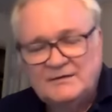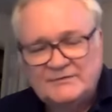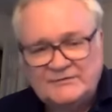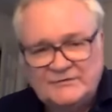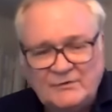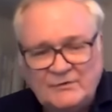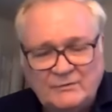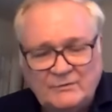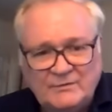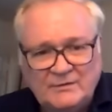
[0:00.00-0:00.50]

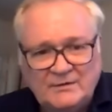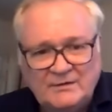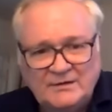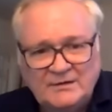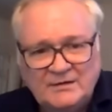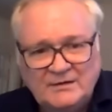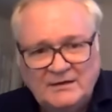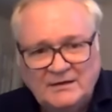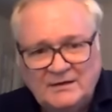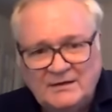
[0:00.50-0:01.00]
so
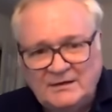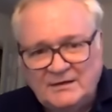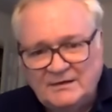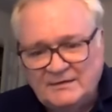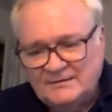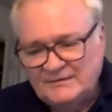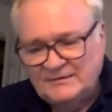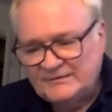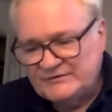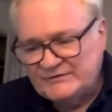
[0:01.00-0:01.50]

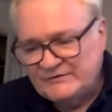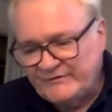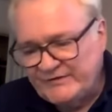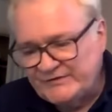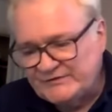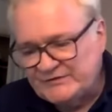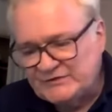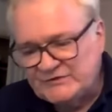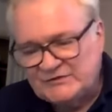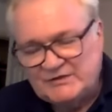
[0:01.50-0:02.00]
the
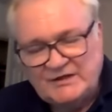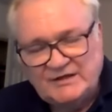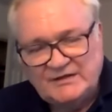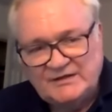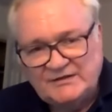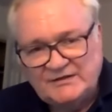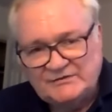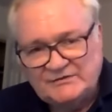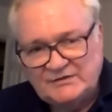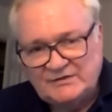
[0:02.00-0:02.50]
sufficiency
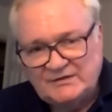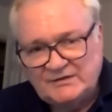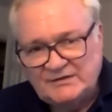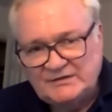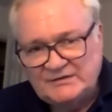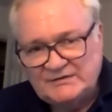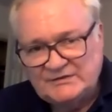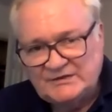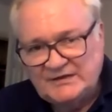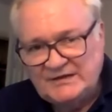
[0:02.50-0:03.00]
condition
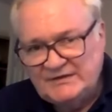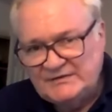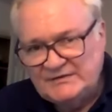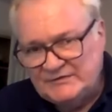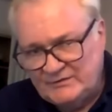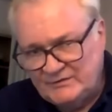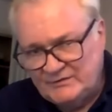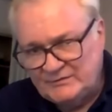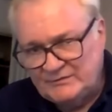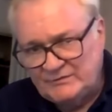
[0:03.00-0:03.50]
is
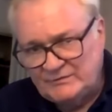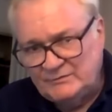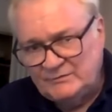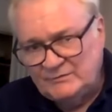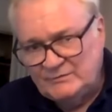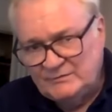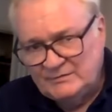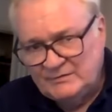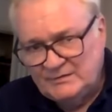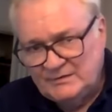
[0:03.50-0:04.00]
easier
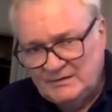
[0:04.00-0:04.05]
to